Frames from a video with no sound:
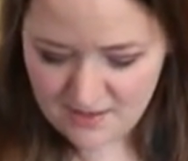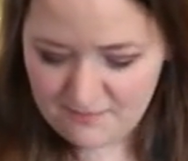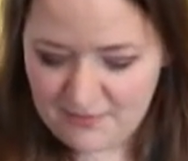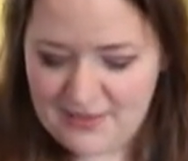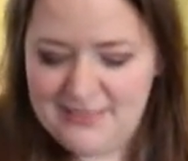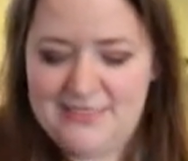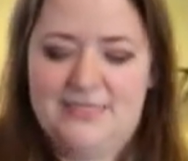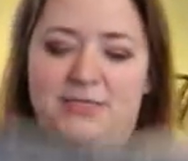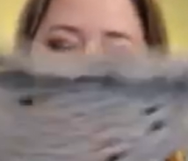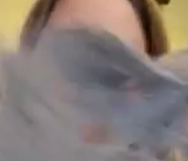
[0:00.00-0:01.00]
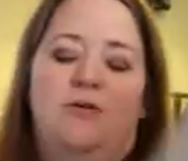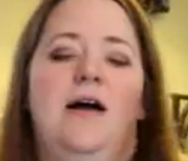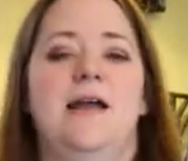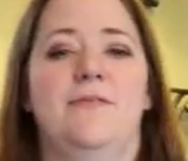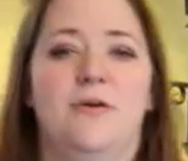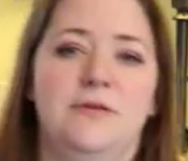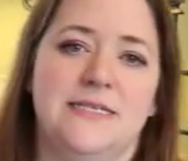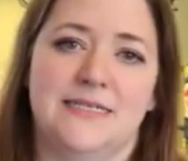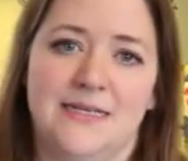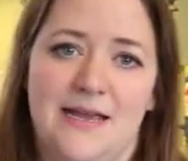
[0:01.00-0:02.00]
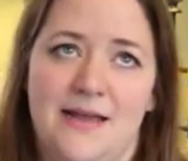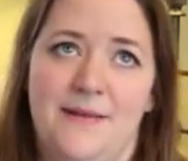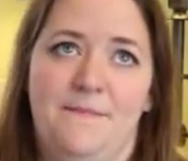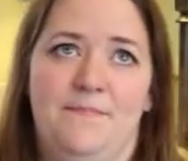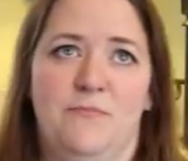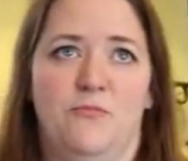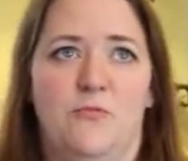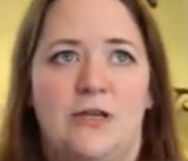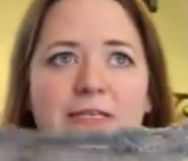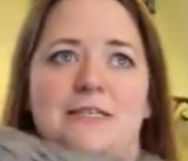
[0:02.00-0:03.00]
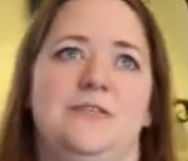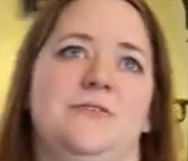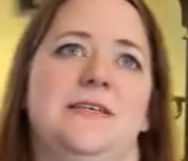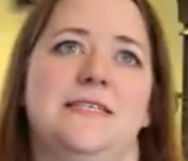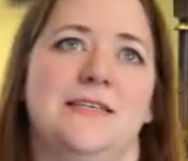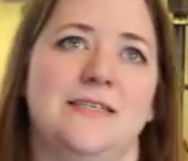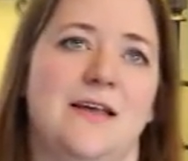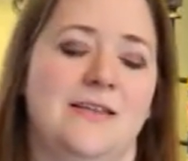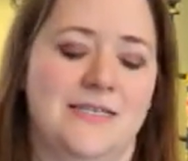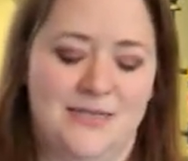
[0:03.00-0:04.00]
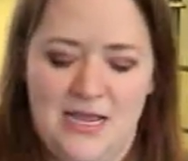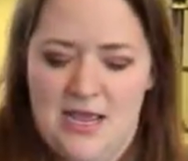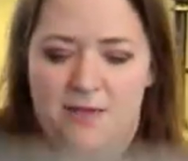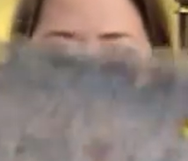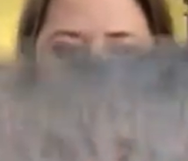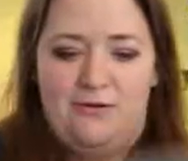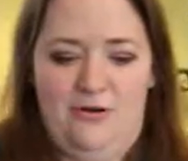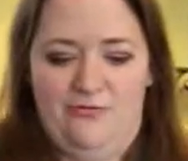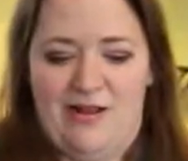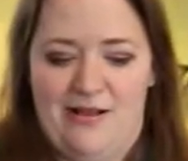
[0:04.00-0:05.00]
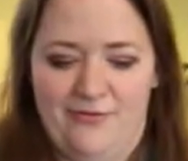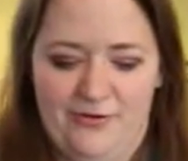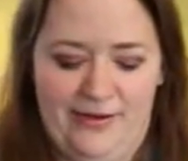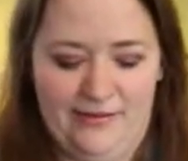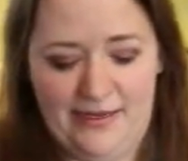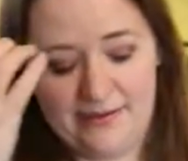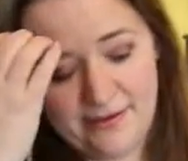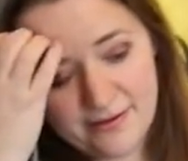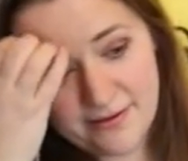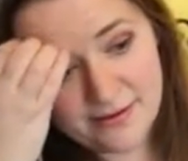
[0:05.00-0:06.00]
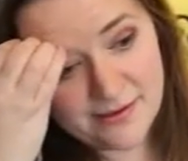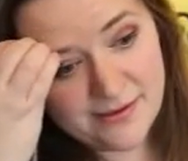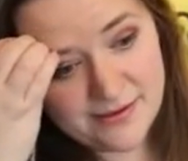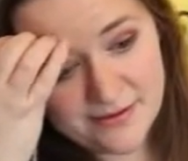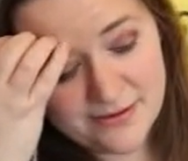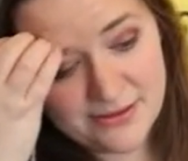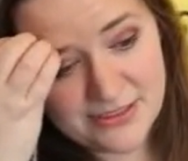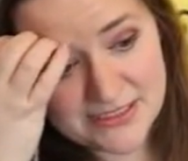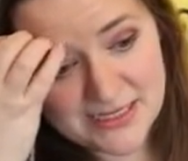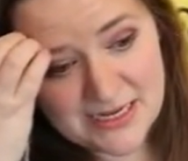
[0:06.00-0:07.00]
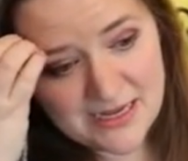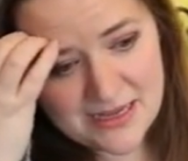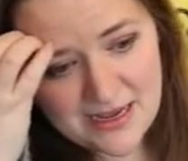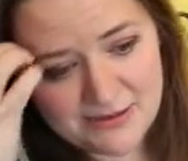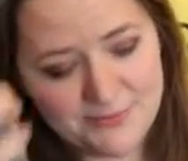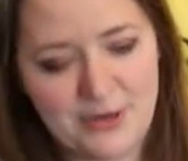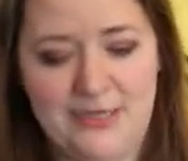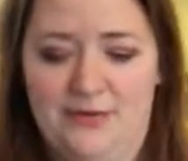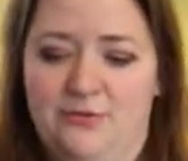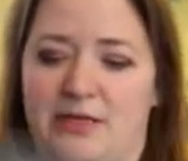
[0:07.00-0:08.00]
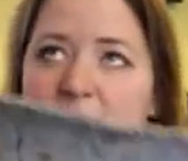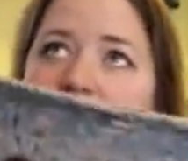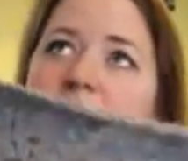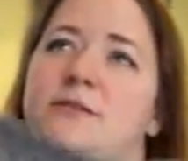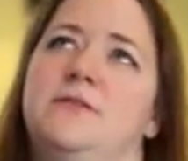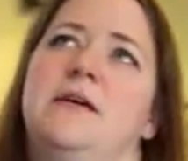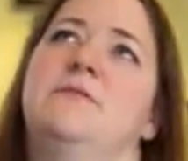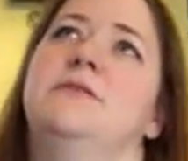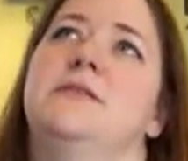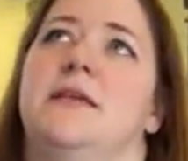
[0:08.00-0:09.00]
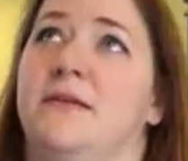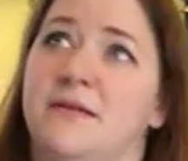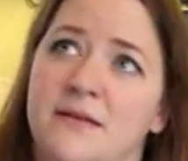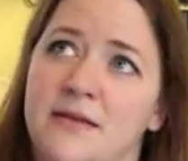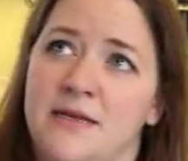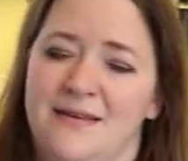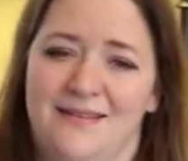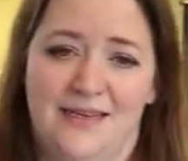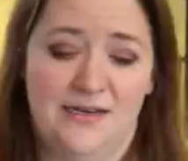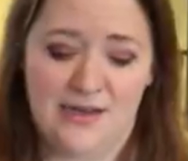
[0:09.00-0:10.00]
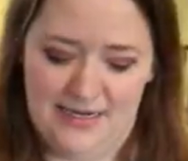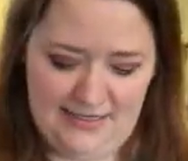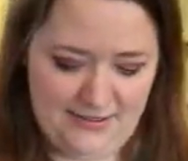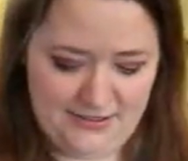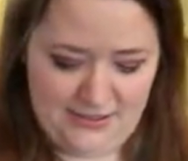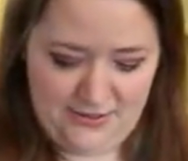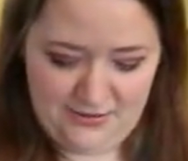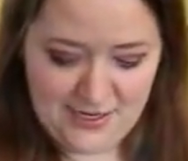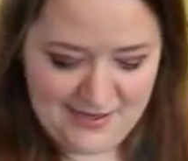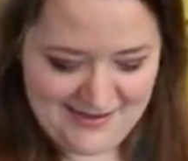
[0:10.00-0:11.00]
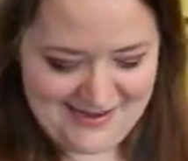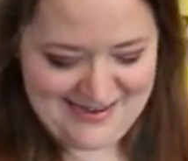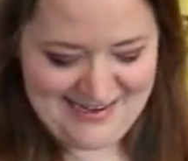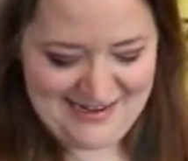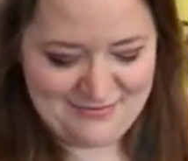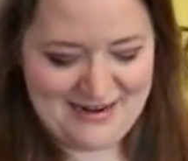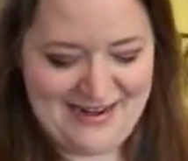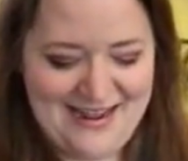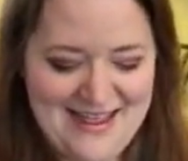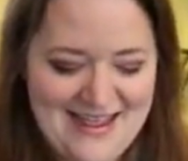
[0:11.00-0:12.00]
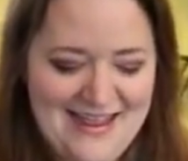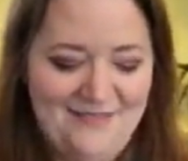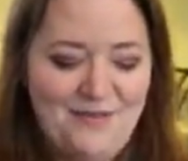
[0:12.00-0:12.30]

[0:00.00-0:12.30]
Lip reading: But so I've always wanted to do this. I saw this pattern on Ravelry, like, goodness, I was pregnant with Eva, so that was like 9 years ago. Anyway, I've